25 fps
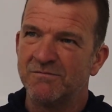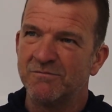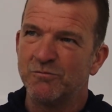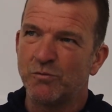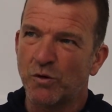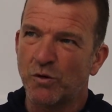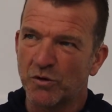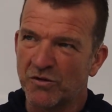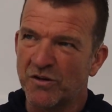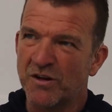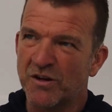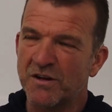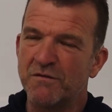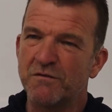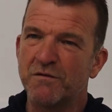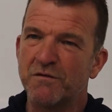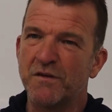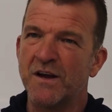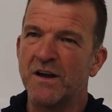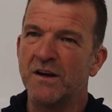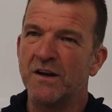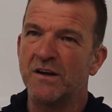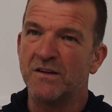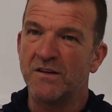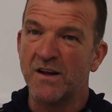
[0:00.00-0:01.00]
what they
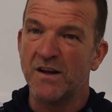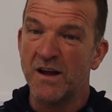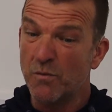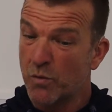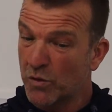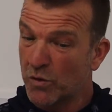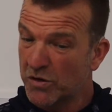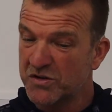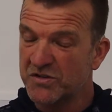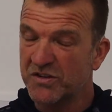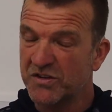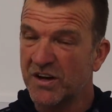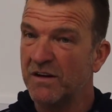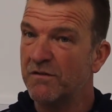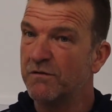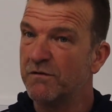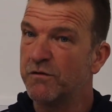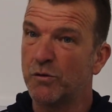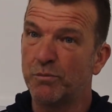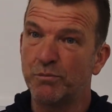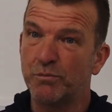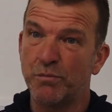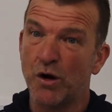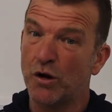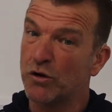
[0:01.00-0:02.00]
feel, and they want to stay in
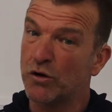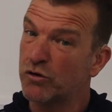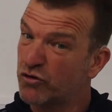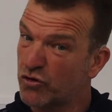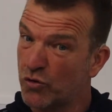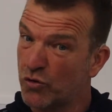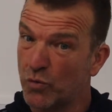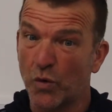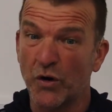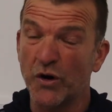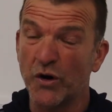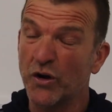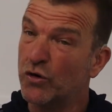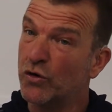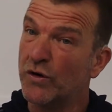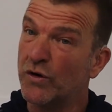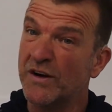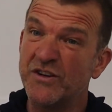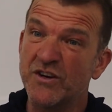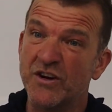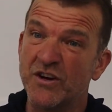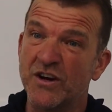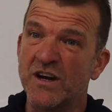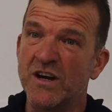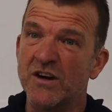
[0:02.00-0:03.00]
football, some want to go
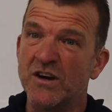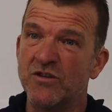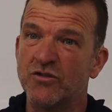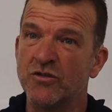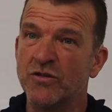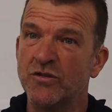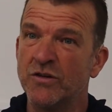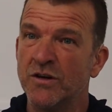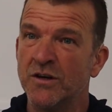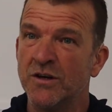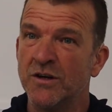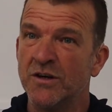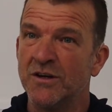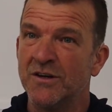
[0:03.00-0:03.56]
education.